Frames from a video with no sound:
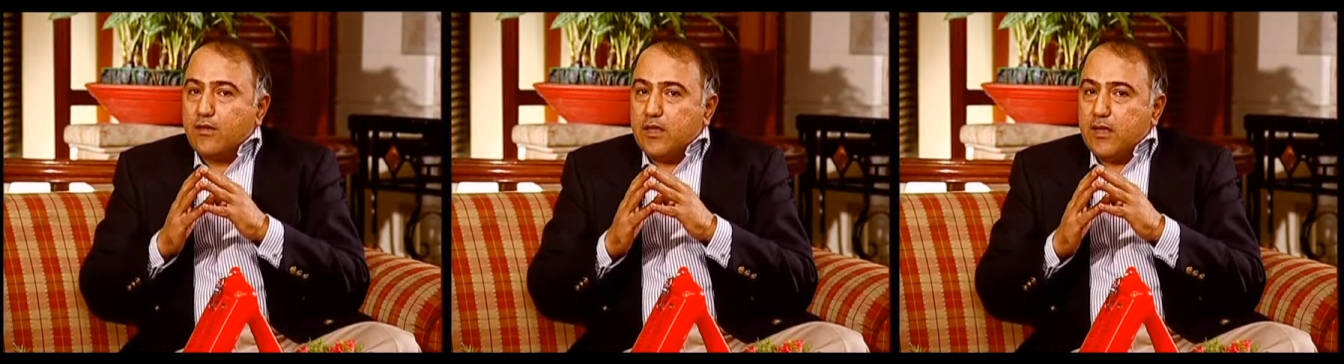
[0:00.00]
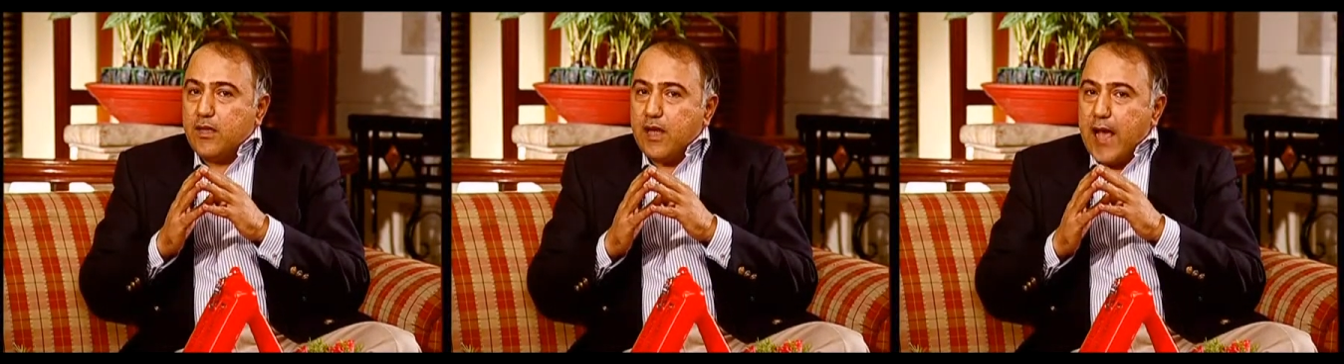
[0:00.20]

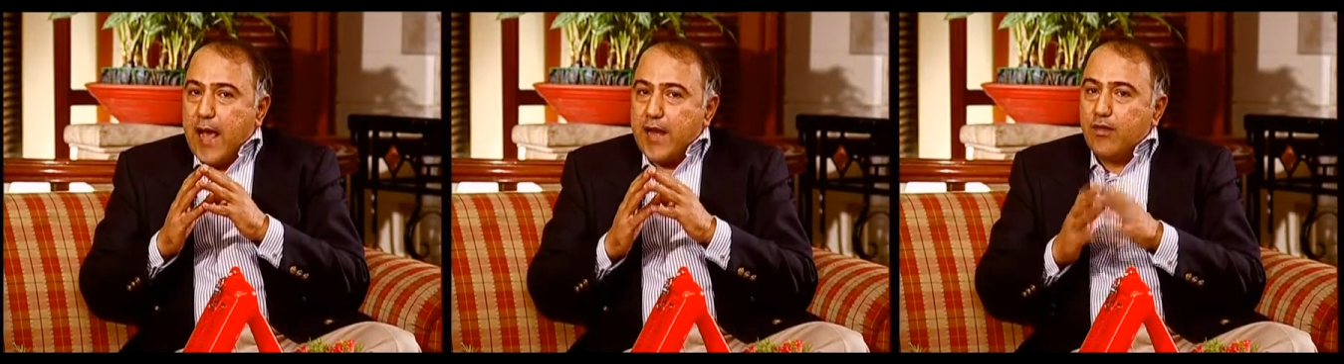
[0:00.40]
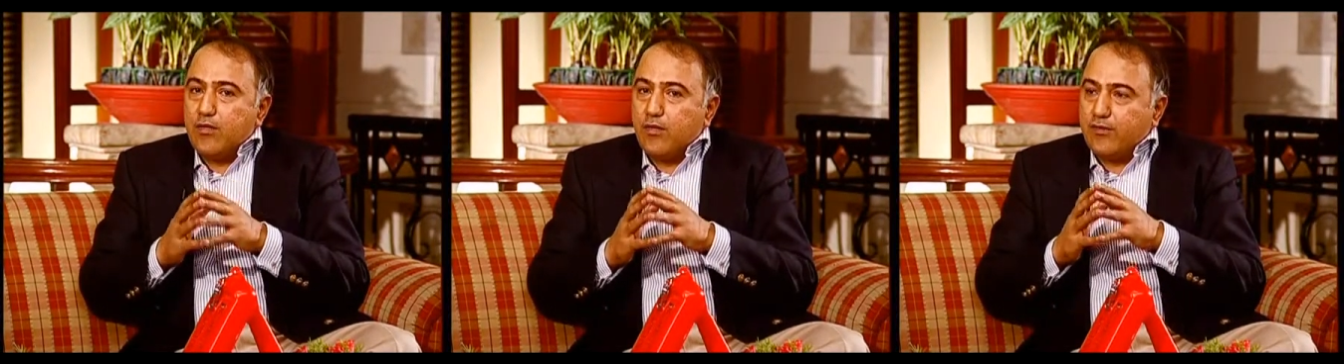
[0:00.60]
the
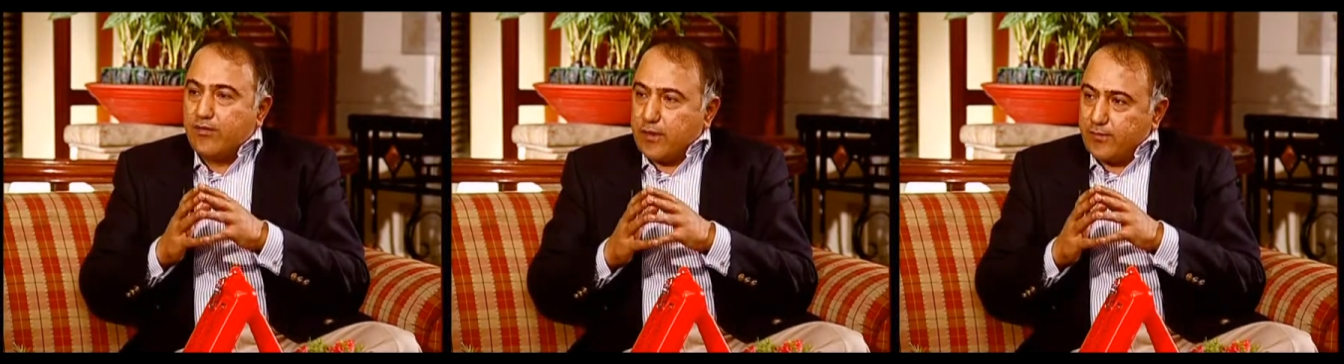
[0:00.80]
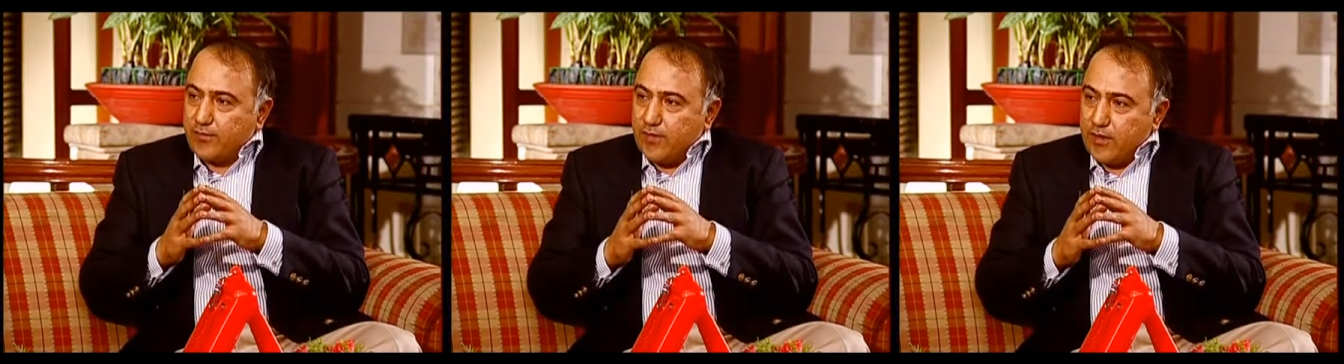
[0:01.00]
annual
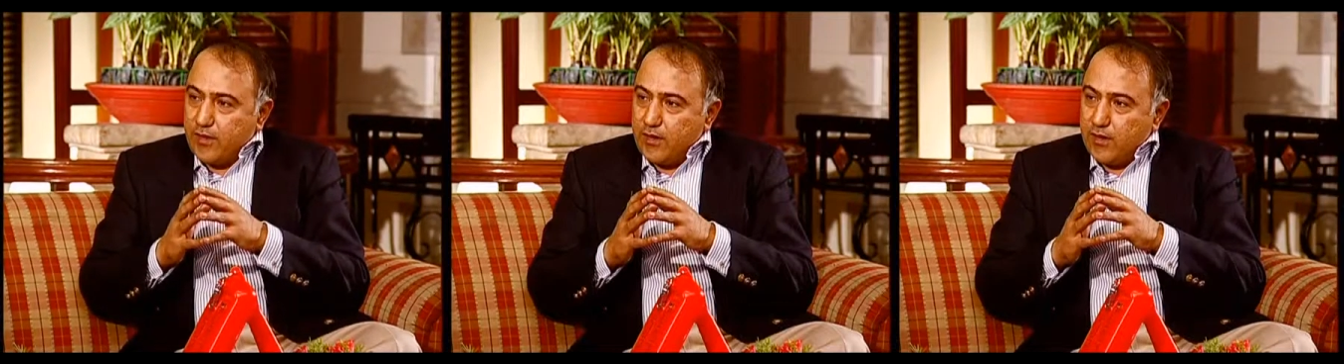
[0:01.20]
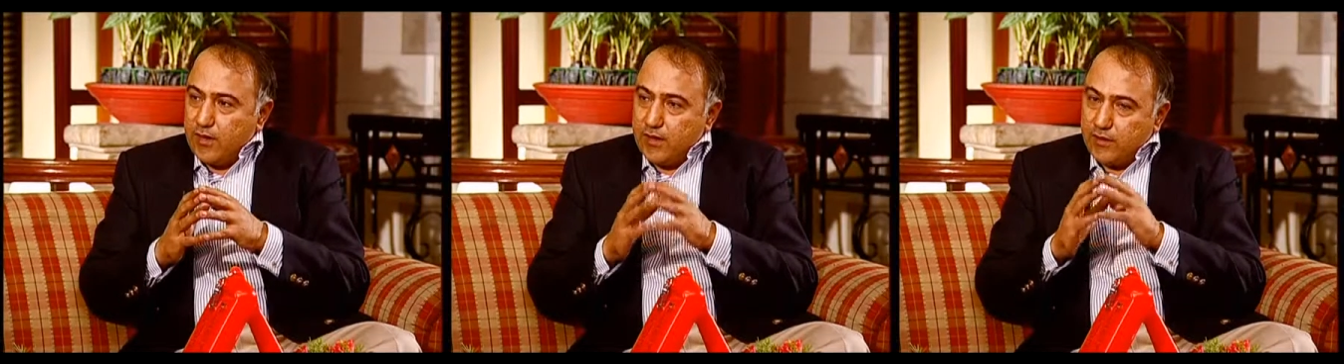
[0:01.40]

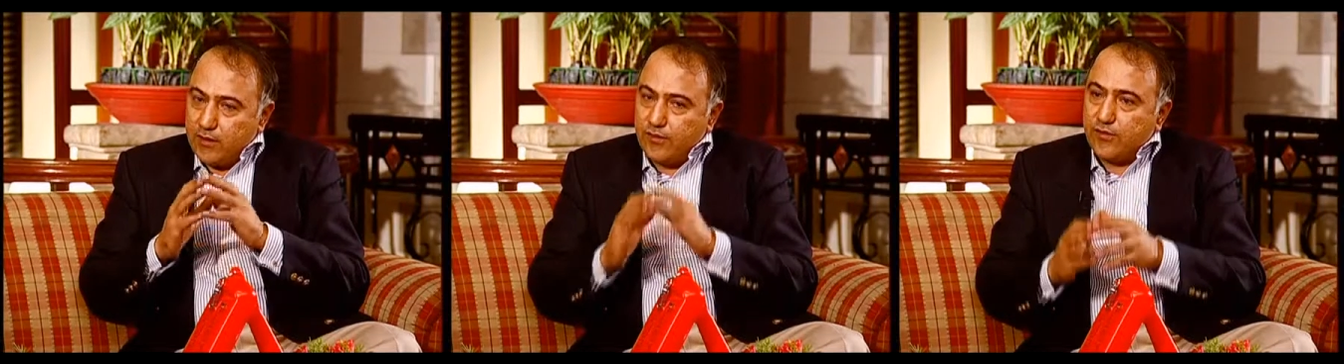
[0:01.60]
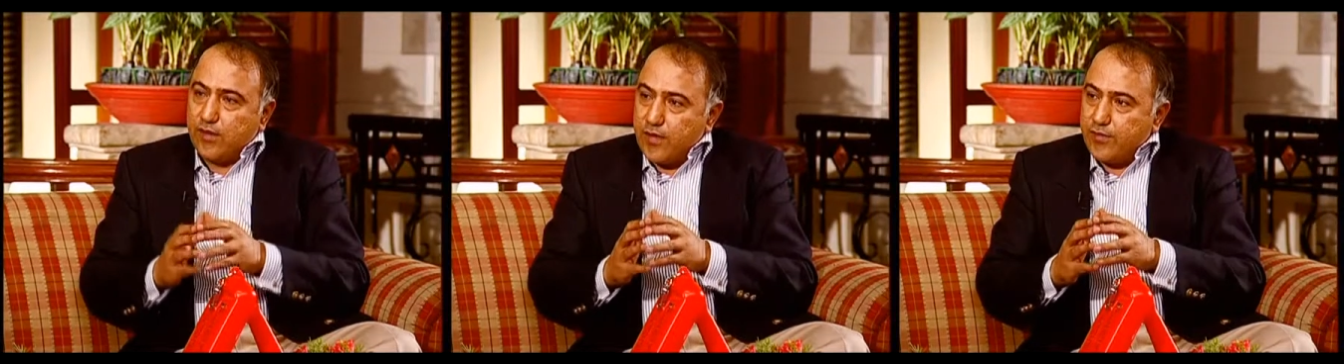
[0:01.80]
subsidy in
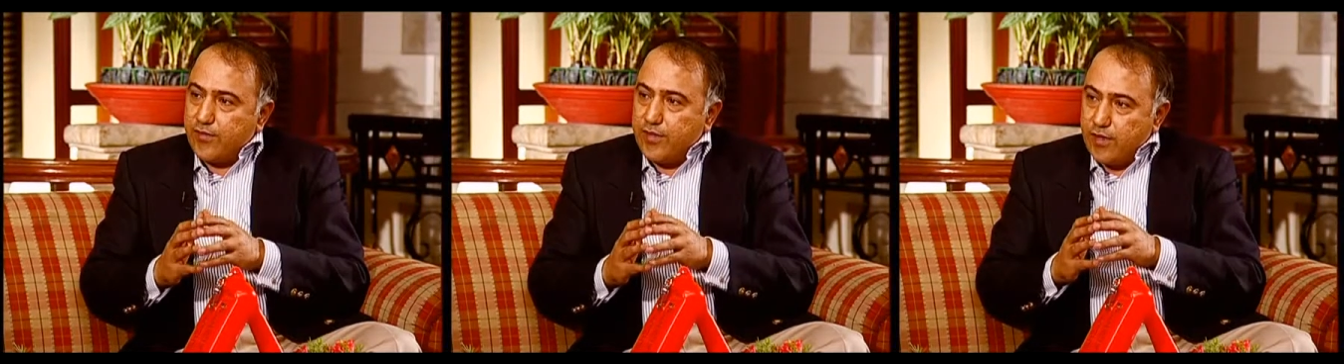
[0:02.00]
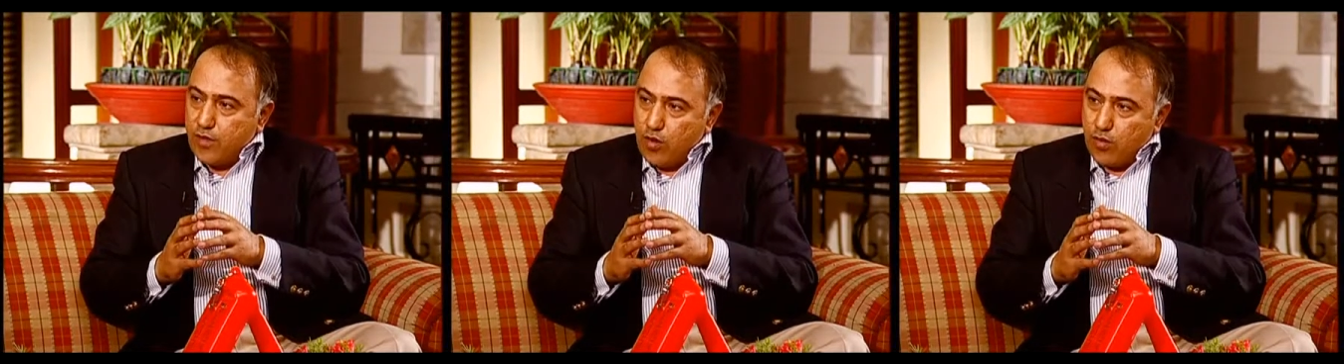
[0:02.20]
this
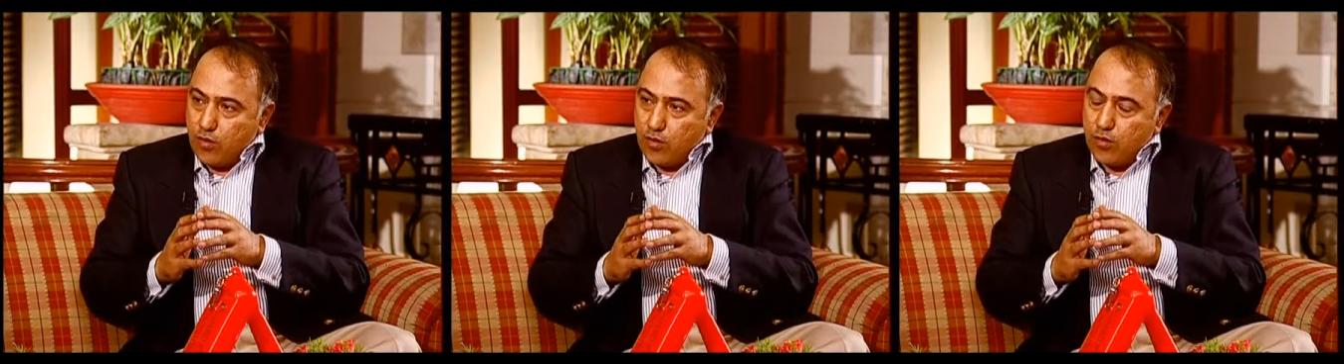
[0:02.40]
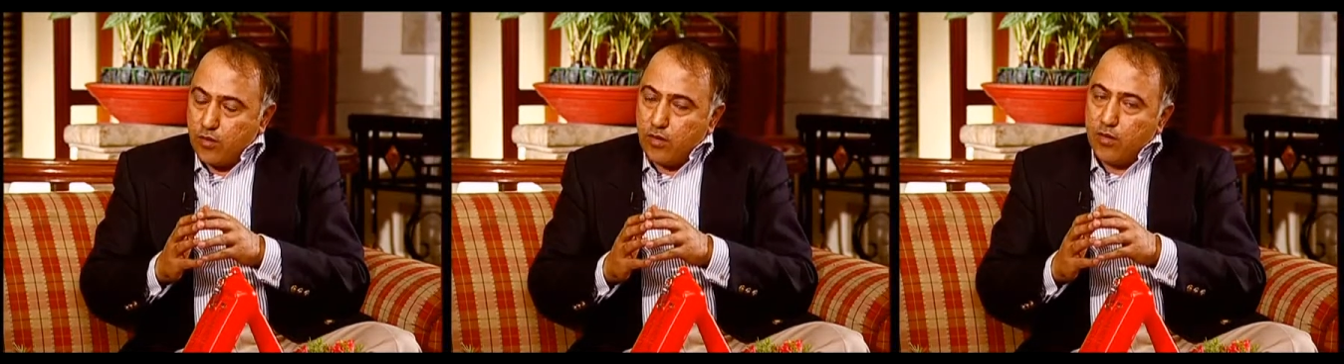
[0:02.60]
country
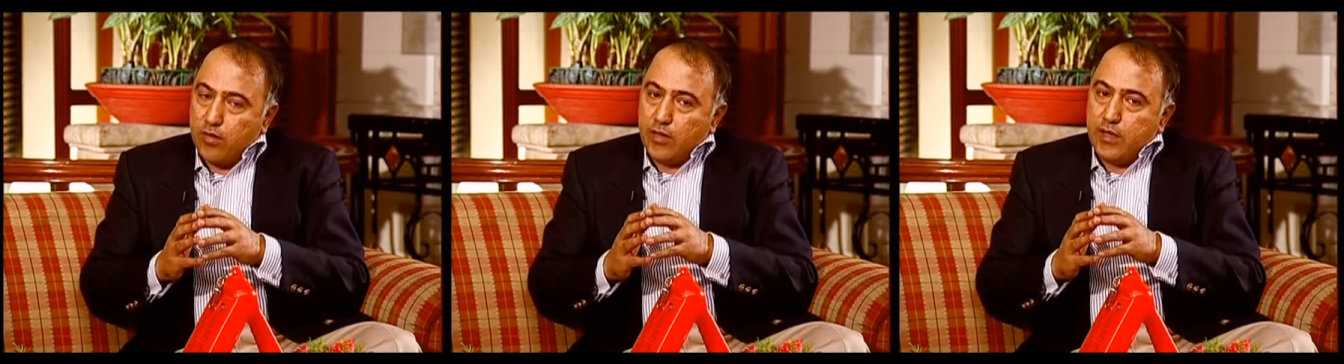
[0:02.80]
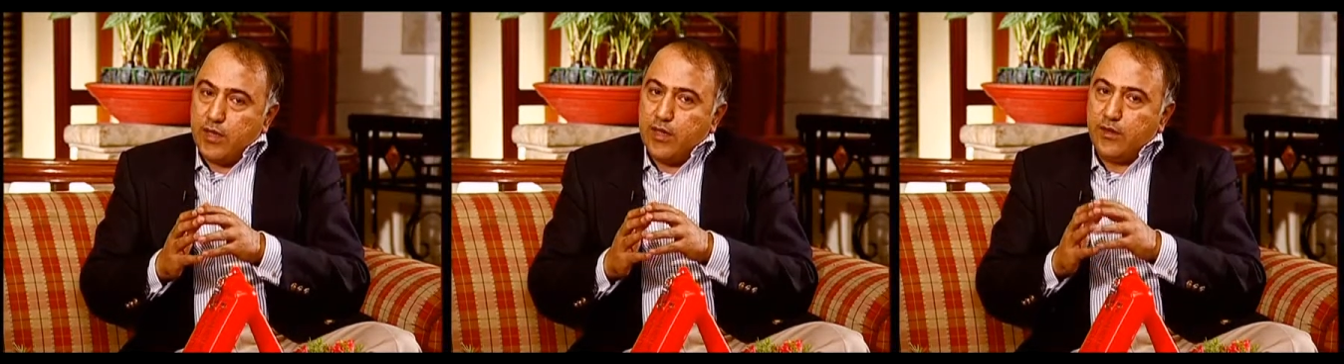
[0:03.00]
alone
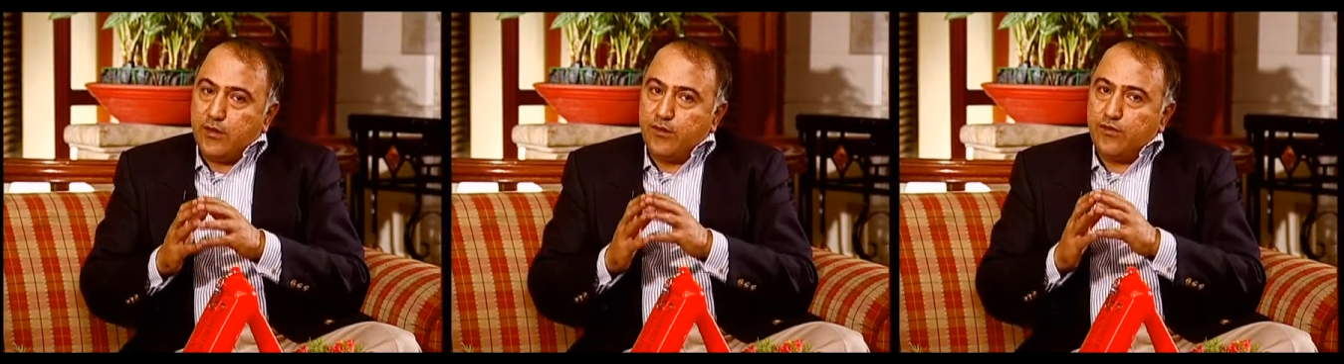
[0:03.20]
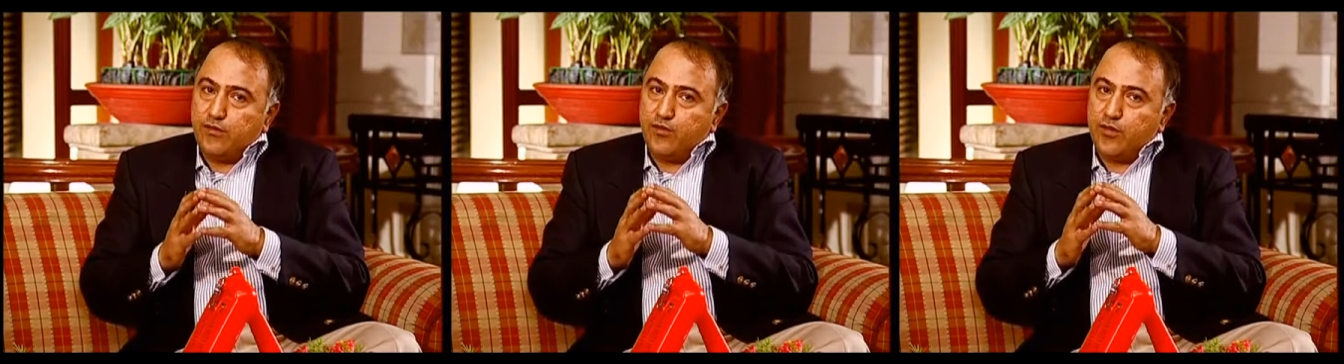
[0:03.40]

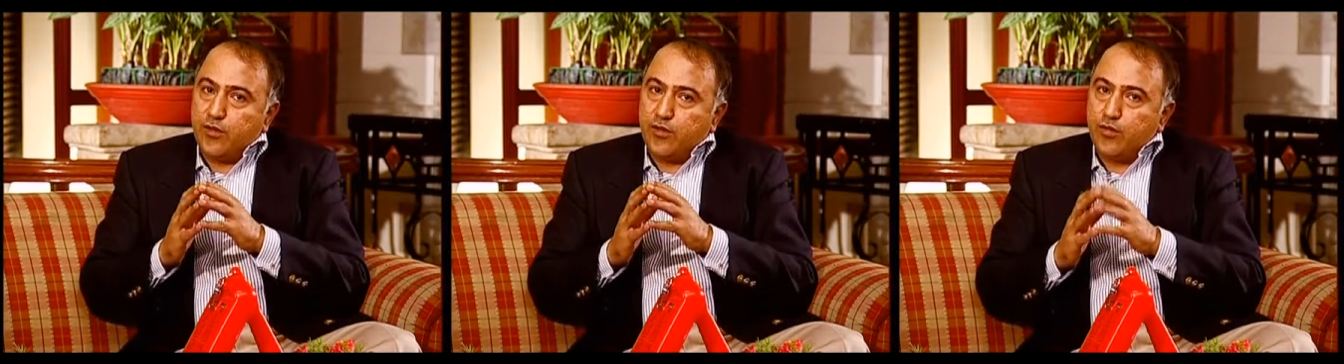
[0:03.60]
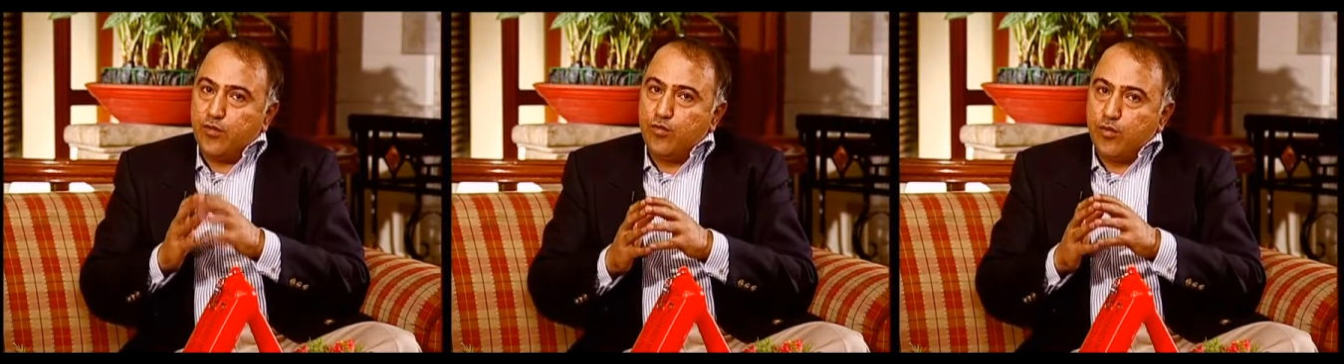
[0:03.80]
is to
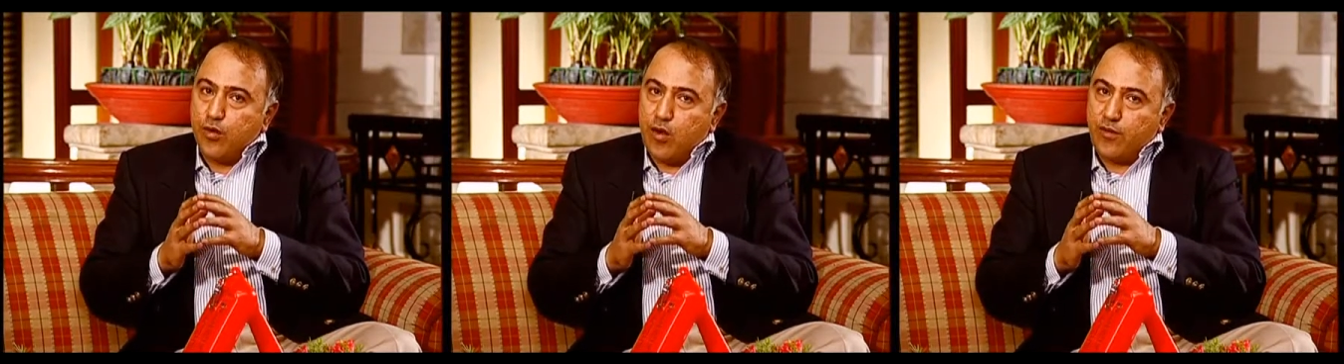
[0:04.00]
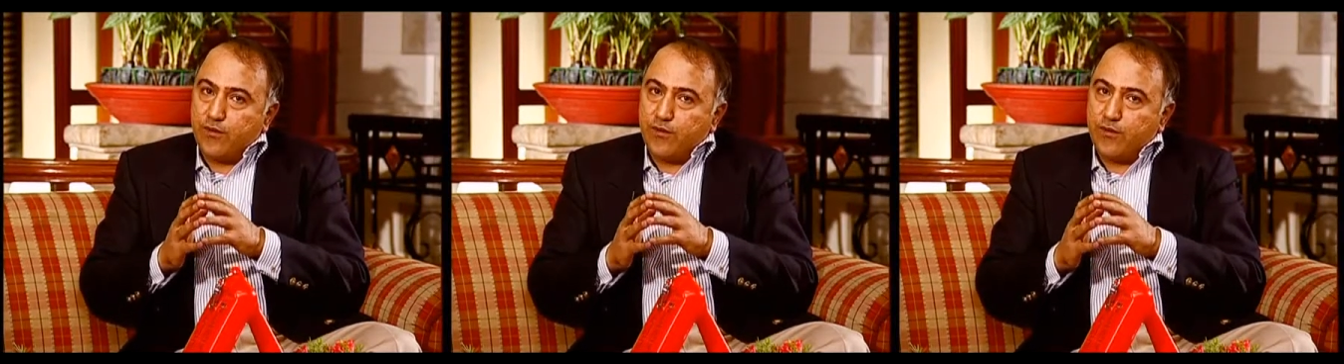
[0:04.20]
the tune